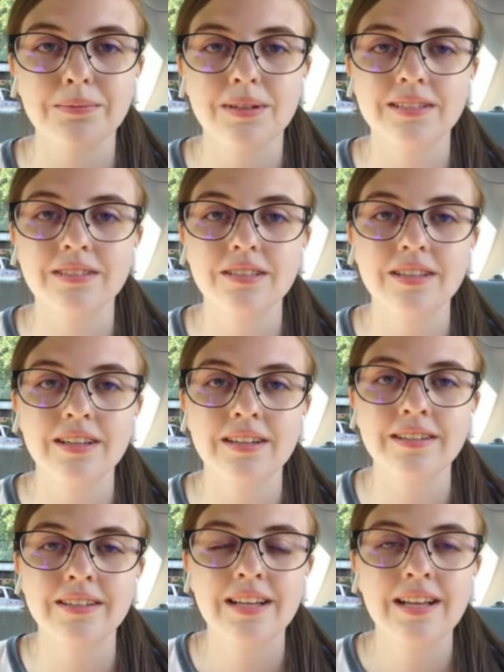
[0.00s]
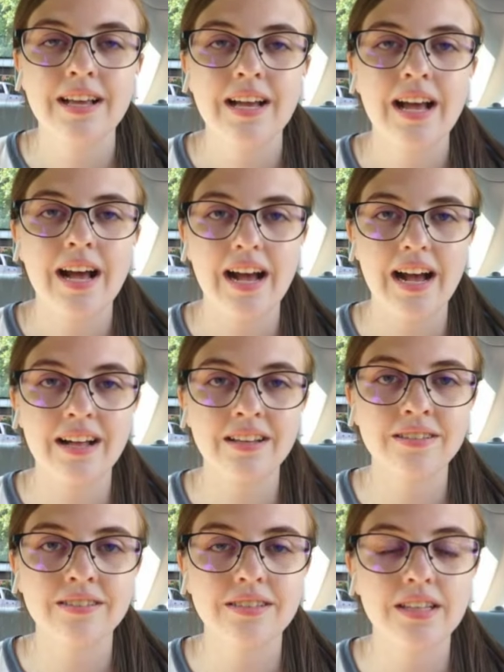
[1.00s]
But until then, I'll
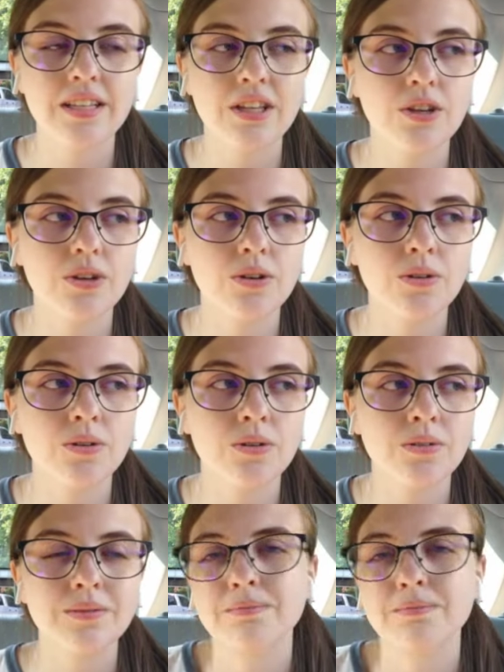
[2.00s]
see you